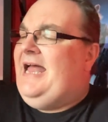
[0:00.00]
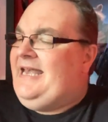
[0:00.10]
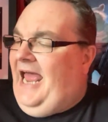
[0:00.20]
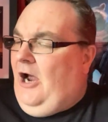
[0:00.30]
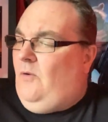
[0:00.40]

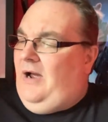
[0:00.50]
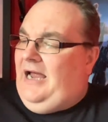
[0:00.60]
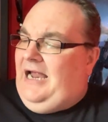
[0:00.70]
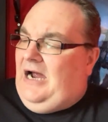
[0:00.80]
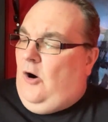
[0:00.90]
Now,
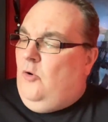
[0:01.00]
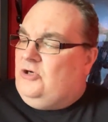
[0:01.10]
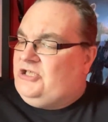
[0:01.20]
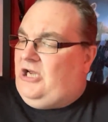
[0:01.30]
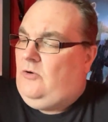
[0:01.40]

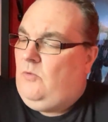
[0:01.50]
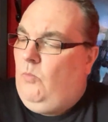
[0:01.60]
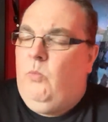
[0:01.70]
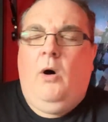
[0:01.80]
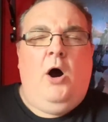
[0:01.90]
also,
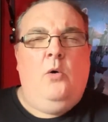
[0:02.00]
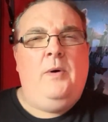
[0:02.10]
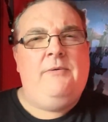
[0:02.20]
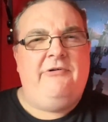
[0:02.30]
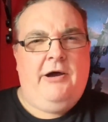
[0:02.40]
while
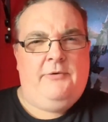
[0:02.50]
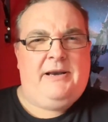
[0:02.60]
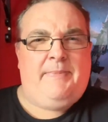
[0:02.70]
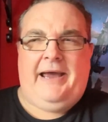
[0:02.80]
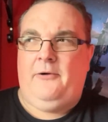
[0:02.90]
we were out and
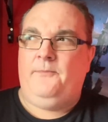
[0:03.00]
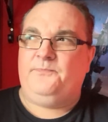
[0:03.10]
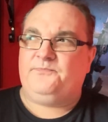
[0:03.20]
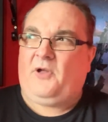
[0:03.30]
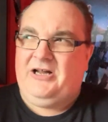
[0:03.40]
about,
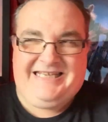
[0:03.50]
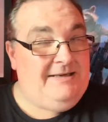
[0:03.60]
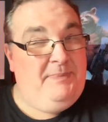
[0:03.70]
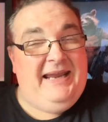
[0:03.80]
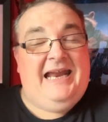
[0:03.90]
I
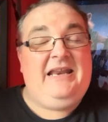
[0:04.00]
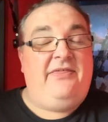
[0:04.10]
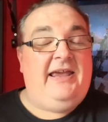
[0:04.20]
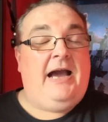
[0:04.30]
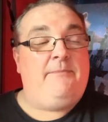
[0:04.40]
didn't pick
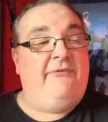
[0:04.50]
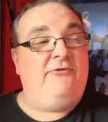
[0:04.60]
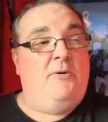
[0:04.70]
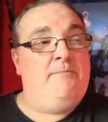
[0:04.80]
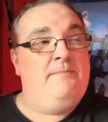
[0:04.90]
anything up
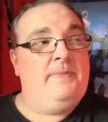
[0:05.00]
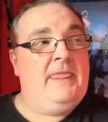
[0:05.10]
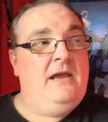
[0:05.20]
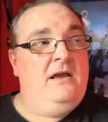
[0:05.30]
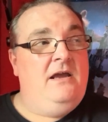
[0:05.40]
from
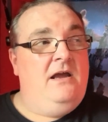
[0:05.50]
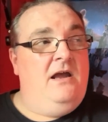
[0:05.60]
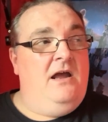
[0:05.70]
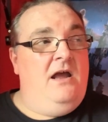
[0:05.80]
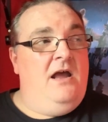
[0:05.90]

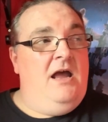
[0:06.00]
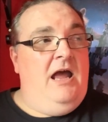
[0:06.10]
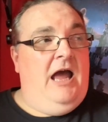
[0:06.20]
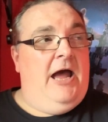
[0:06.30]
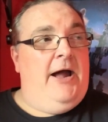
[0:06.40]

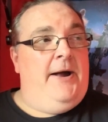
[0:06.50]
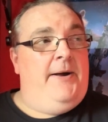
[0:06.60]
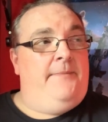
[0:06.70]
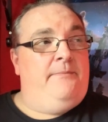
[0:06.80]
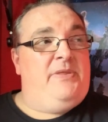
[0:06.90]

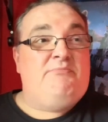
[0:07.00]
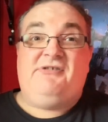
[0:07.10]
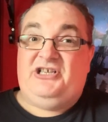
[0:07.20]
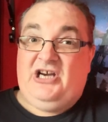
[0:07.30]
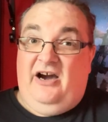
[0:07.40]
the
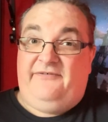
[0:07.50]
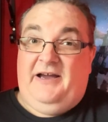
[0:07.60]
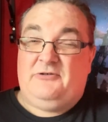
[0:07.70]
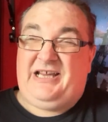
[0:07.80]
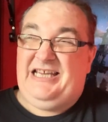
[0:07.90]
British Heart
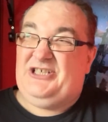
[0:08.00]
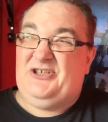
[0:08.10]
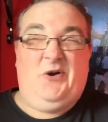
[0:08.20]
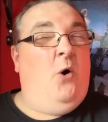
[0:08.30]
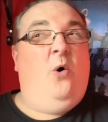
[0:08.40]

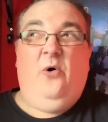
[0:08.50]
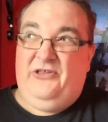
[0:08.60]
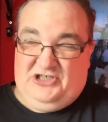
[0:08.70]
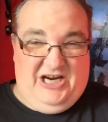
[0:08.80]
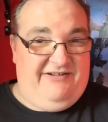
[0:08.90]
Foundation or
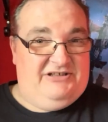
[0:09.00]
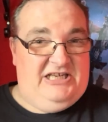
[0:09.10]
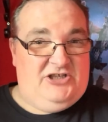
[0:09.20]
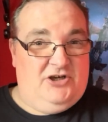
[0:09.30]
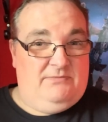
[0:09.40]
the charity
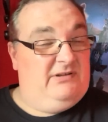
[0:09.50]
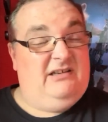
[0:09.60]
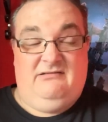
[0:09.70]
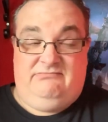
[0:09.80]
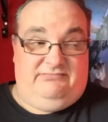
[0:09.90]
shop. I
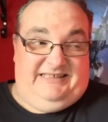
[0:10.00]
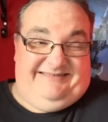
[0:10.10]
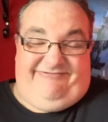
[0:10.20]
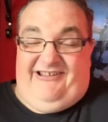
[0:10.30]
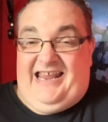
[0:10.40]

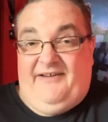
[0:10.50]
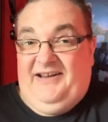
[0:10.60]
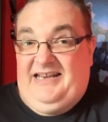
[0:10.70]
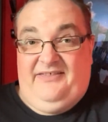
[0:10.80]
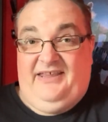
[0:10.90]
didn't really have
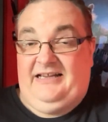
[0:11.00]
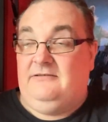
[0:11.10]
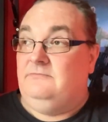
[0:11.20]
anything.